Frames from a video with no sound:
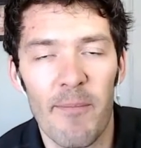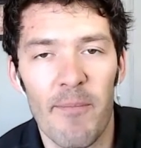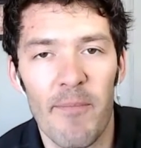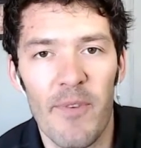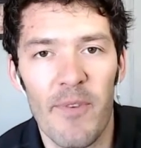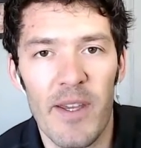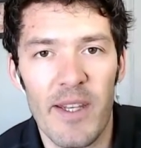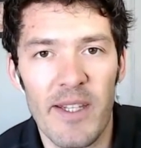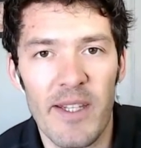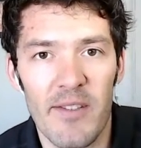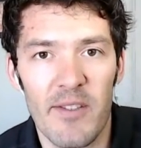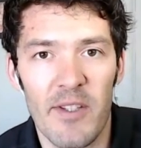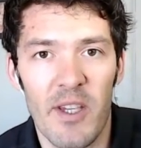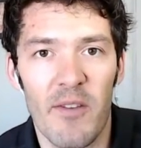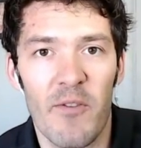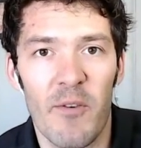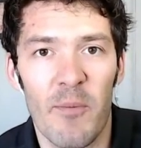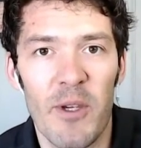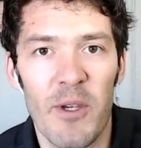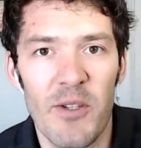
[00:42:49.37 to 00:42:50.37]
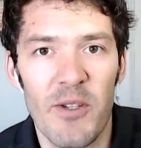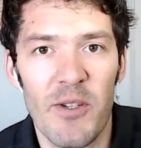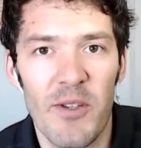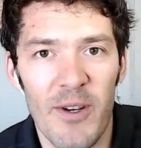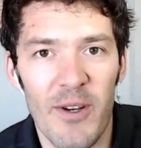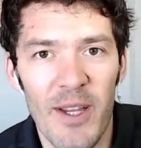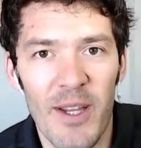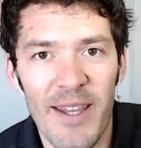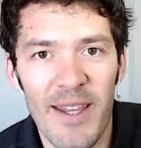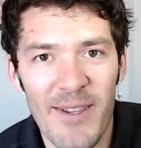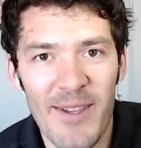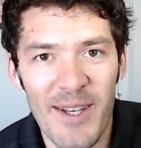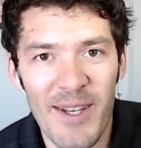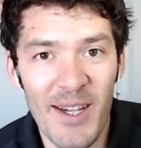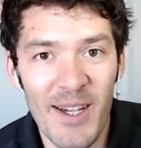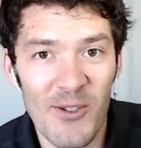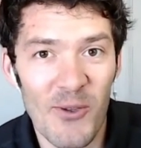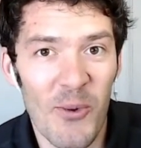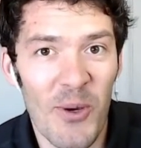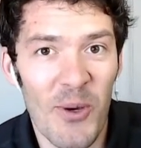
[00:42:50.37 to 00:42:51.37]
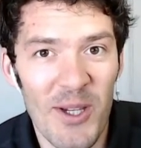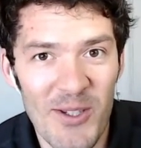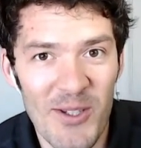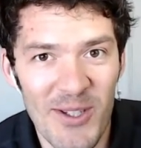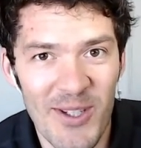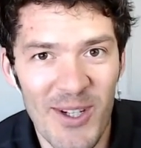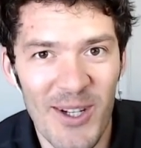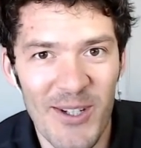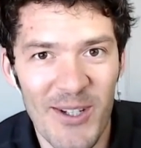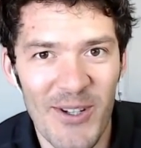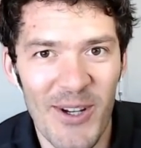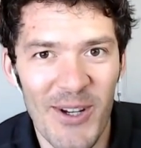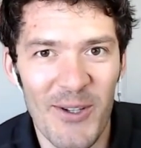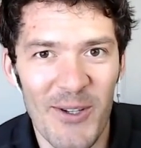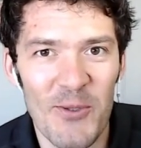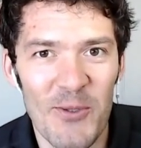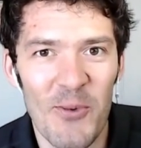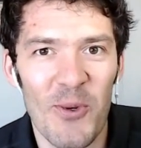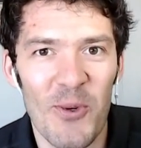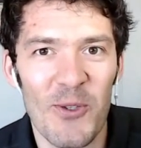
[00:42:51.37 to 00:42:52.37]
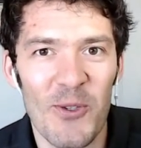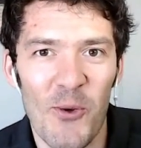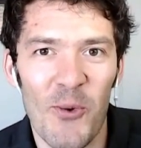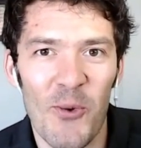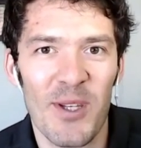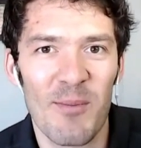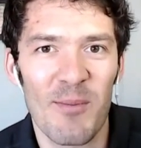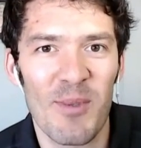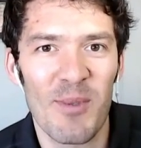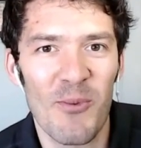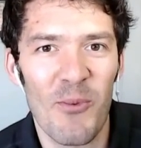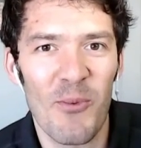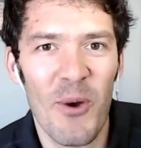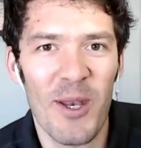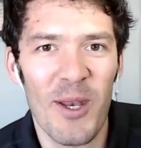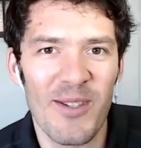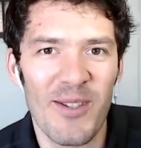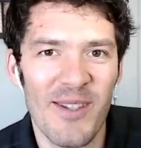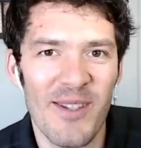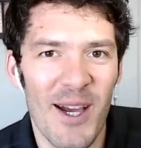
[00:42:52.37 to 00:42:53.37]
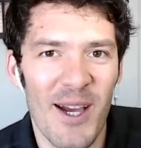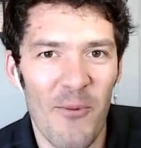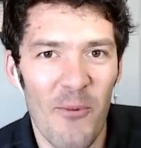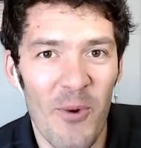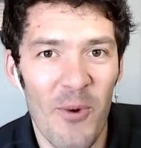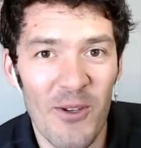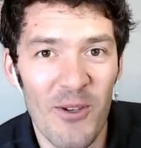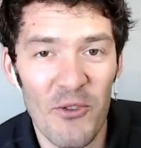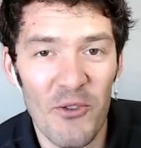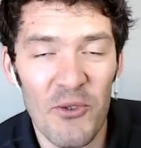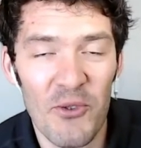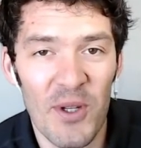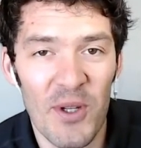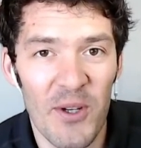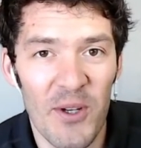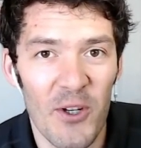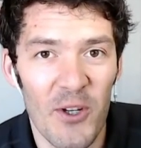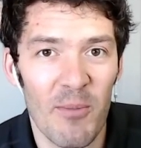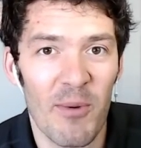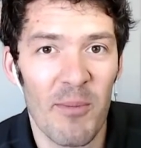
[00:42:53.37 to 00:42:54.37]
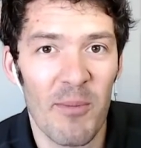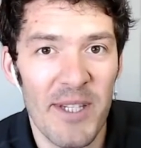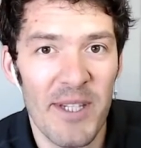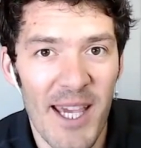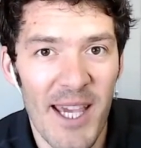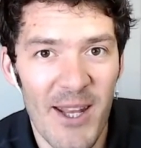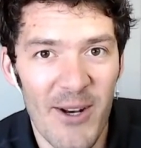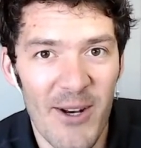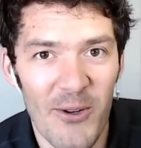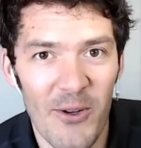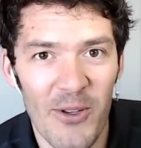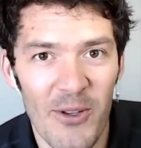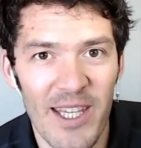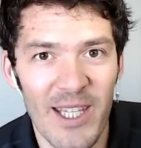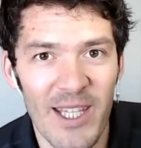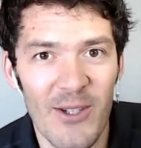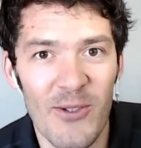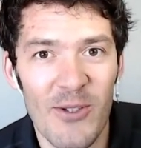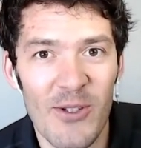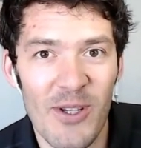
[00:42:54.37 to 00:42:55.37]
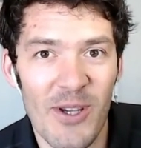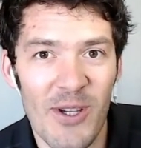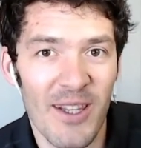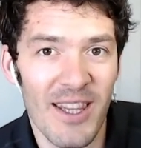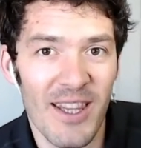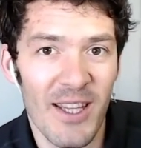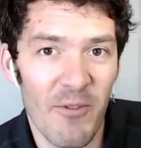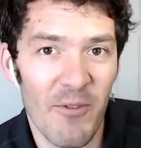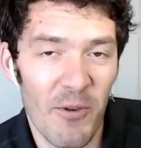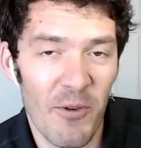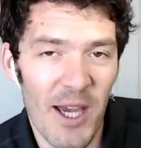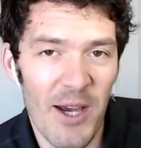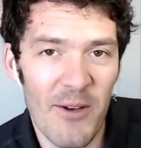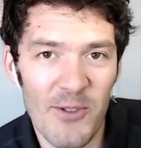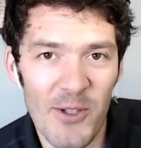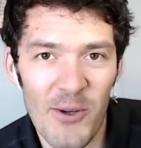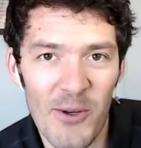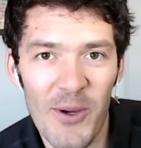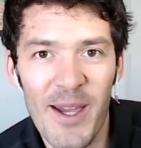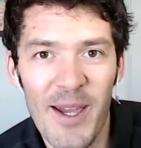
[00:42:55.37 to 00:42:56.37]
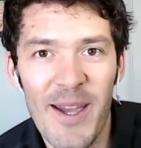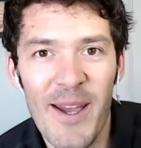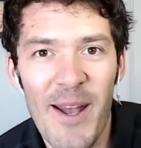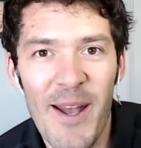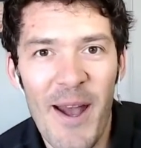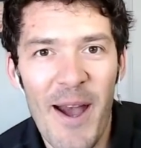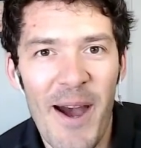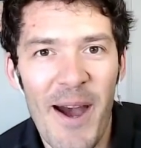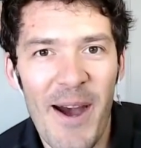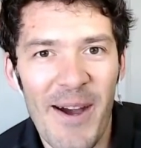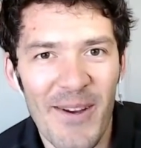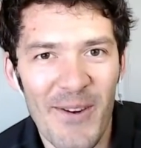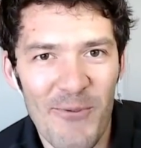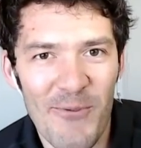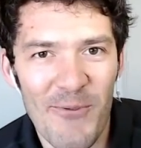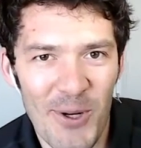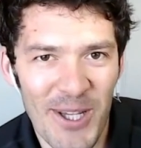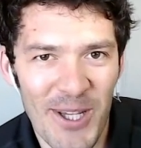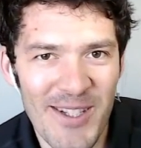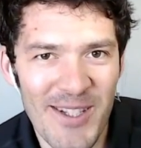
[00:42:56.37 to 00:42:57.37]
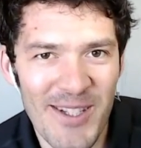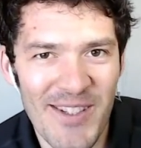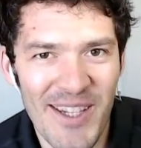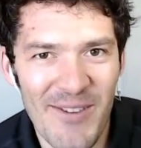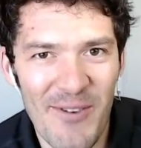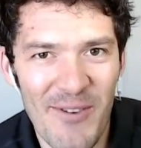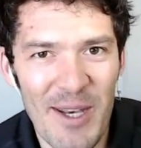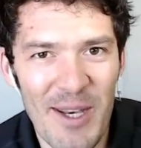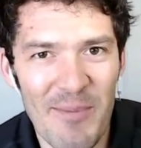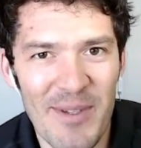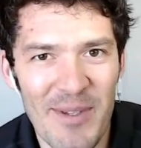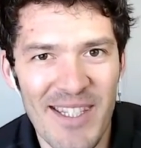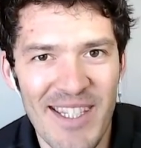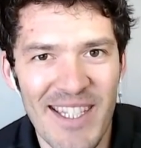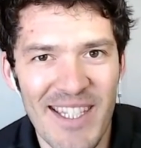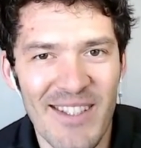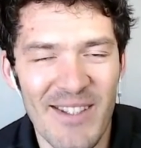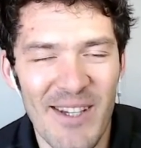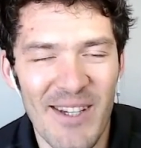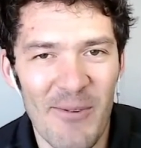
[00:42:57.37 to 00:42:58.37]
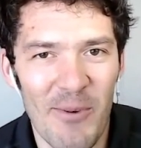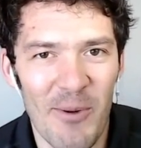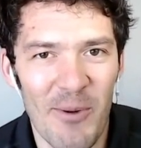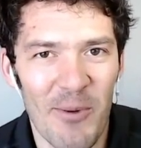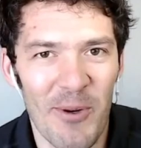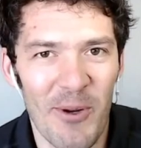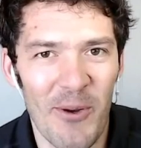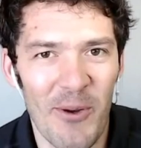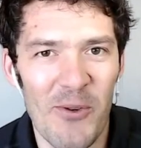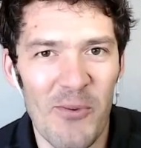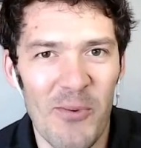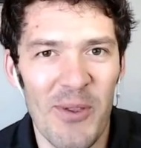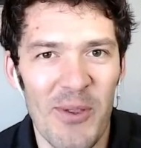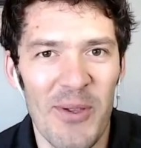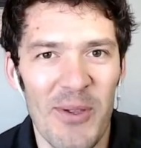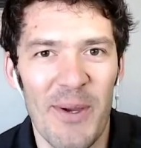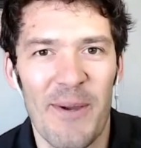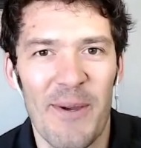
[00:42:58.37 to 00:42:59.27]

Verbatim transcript: fantastic information there. And the next question, Dr. Ellis, was going to be, what is that one nutrient, herb, or botanical that you just couldn't live without? So we're going to say vitamin D. Is that what we're going with?